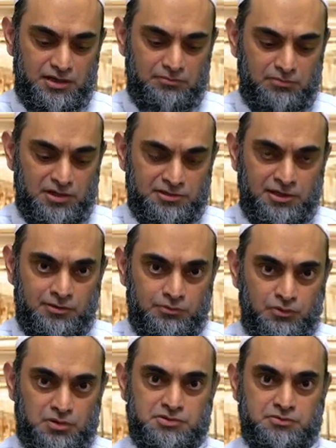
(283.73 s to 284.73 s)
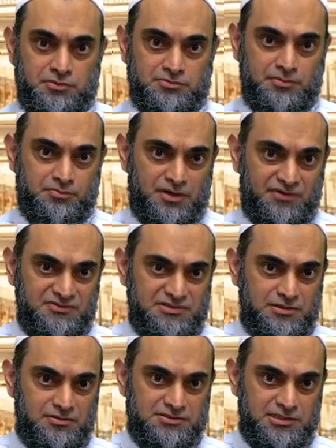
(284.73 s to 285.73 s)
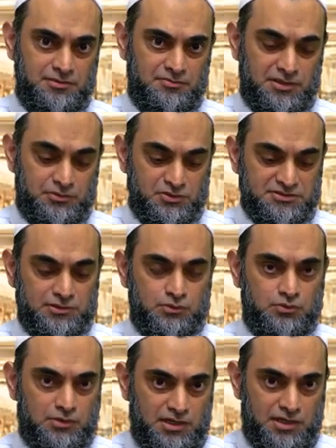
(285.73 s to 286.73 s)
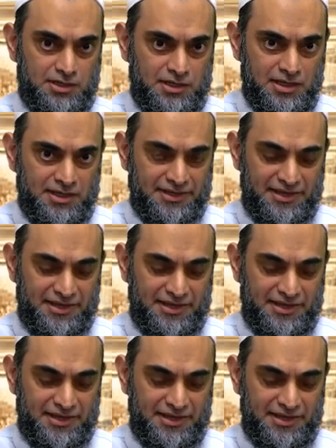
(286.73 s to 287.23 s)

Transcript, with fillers: madhab was from the Prophet it was the Quran